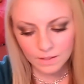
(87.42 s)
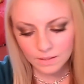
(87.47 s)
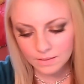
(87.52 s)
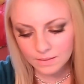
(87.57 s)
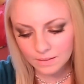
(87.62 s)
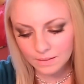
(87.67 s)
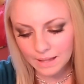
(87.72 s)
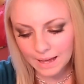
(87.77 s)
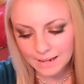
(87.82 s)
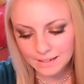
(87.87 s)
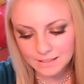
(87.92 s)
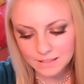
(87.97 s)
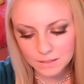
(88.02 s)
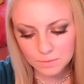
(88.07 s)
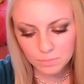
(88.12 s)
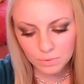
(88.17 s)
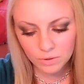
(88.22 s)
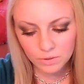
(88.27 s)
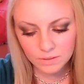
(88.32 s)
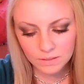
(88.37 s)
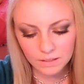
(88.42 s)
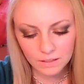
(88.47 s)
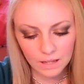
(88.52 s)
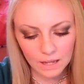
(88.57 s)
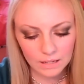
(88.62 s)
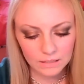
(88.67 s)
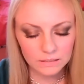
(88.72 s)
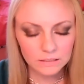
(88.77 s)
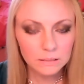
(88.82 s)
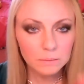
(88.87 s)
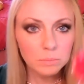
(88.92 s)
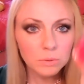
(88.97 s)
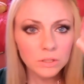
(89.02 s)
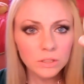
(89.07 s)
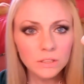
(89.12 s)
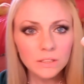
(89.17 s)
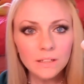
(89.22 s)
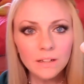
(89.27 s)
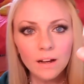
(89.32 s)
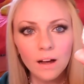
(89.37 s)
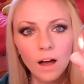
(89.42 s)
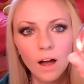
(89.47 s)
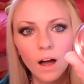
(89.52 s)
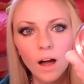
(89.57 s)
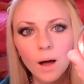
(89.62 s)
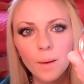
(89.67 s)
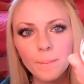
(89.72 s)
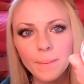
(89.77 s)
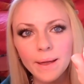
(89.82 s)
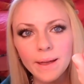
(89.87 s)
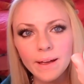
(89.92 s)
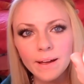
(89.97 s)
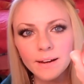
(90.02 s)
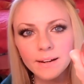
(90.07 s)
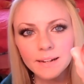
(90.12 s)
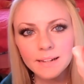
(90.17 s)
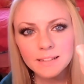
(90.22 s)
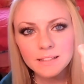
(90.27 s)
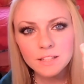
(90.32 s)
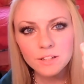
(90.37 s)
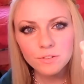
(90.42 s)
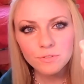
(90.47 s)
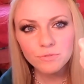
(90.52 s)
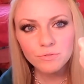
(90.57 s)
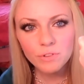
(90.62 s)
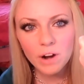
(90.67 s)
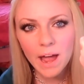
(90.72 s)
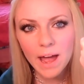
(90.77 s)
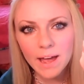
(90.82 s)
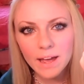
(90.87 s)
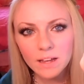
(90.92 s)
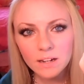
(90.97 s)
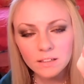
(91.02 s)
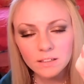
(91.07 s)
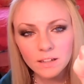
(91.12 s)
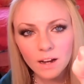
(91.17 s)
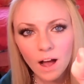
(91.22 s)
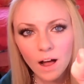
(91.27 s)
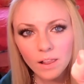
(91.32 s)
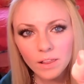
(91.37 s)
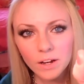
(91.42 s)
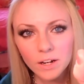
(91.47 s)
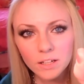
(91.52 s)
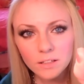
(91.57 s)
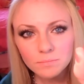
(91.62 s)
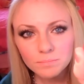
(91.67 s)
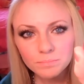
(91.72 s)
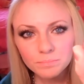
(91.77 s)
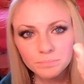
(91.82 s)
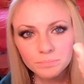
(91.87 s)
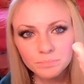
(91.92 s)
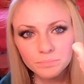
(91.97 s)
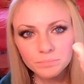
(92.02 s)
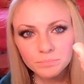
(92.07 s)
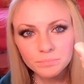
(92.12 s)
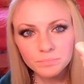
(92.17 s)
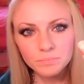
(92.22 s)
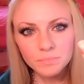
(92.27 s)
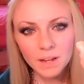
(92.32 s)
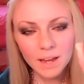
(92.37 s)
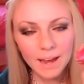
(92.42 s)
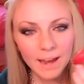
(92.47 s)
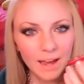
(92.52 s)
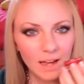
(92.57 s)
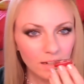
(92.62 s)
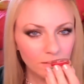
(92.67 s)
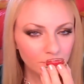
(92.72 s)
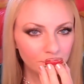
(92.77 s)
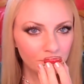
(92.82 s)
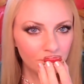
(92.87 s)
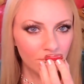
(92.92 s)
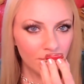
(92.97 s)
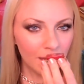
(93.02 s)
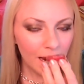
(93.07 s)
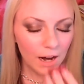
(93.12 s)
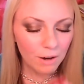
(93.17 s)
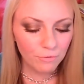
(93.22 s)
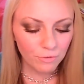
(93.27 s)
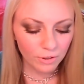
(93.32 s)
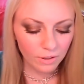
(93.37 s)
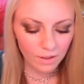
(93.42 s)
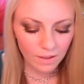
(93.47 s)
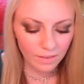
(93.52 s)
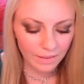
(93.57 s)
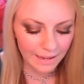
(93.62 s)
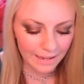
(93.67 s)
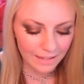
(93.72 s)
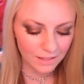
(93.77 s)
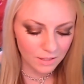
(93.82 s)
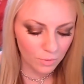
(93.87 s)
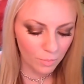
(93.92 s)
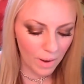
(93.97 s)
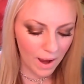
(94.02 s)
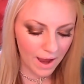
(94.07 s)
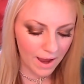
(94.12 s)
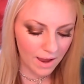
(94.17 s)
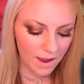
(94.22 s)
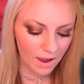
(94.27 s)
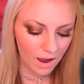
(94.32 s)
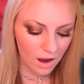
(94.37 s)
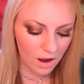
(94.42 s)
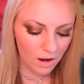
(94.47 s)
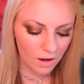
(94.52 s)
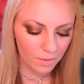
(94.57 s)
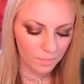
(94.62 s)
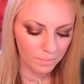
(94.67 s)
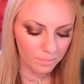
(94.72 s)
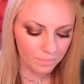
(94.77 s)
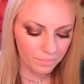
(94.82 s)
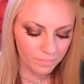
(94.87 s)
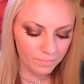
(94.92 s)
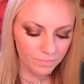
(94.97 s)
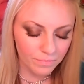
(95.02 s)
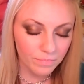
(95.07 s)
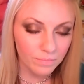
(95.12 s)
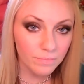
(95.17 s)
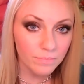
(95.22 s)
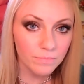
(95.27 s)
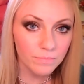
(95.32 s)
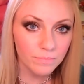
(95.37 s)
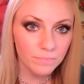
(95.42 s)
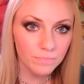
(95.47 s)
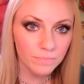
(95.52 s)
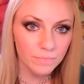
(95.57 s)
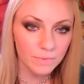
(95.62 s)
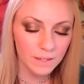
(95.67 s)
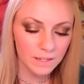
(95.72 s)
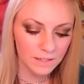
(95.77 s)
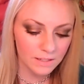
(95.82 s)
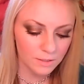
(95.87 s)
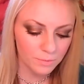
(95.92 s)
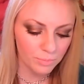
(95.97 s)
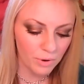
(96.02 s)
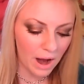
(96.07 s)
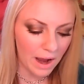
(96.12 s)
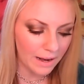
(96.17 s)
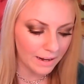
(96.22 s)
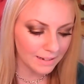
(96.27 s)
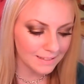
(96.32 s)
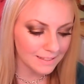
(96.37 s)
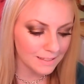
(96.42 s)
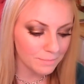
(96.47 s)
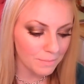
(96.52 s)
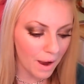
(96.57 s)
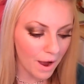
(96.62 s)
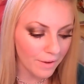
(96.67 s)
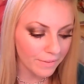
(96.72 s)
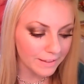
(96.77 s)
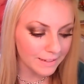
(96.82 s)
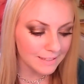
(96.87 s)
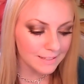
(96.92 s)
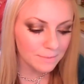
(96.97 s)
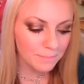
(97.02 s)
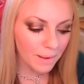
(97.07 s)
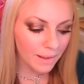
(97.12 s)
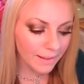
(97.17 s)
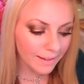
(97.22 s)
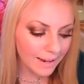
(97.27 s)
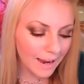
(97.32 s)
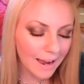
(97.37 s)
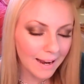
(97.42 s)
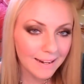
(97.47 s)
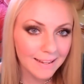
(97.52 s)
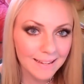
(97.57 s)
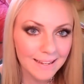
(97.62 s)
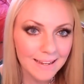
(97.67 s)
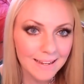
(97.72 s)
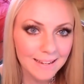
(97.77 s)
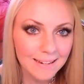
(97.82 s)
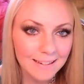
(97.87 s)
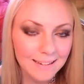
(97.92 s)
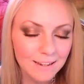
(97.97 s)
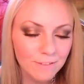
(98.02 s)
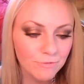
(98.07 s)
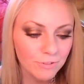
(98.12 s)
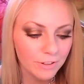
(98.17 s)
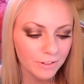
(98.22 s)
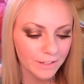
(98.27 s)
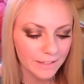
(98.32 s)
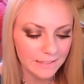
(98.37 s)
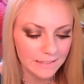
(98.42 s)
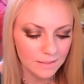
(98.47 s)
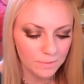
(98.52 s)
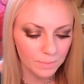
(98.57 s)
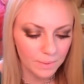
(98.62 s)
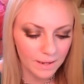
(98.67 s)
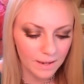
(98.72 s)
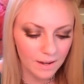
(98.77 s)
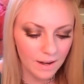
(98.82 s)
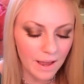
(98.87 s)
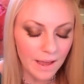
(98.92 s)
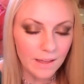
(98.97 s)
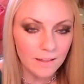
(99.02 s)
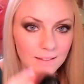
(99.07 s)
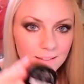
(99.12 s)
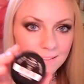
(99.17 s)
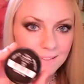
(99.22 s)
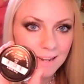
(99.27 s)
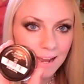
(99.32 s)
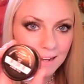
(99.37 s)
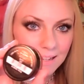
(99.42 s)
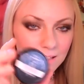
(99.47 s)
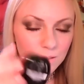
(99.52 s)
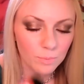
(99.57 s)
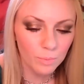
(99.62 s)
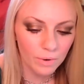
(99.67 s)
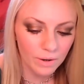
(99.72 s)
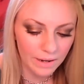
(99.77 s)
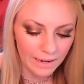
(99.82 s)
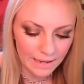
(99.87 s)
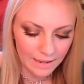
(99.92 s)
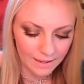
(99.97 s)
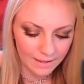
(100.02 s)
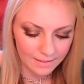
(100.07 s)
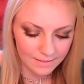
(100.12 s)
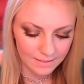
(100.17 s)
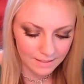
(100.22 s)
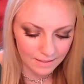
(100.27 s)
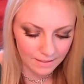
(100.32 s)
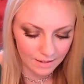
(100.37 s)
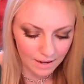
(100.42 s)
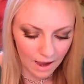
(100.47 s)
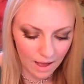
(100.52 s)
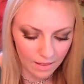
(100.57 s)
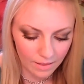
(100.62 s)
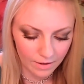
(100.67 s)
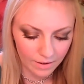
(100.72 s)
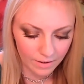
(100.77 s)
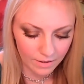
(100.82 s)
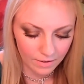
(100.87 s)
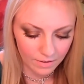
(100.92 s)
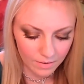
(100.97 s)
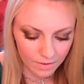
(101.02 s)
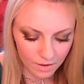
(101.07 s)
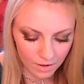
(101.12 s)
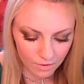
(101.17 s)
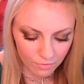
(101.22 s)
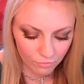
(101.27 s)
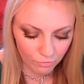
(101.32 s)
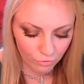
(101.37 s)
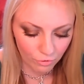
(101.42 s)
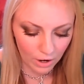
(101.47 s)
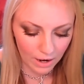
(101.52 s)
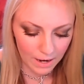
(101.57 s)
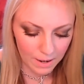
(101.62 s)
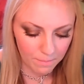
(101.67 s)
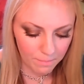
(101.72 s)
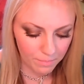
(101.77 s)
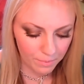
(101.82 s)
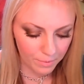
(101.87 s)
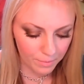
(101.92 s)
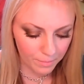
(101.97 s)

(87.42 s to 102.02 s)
Delectable. And it's a red color. And I really like the way these products smell. They smell like cotton candy and really sweet. This next one is in the color Ripe.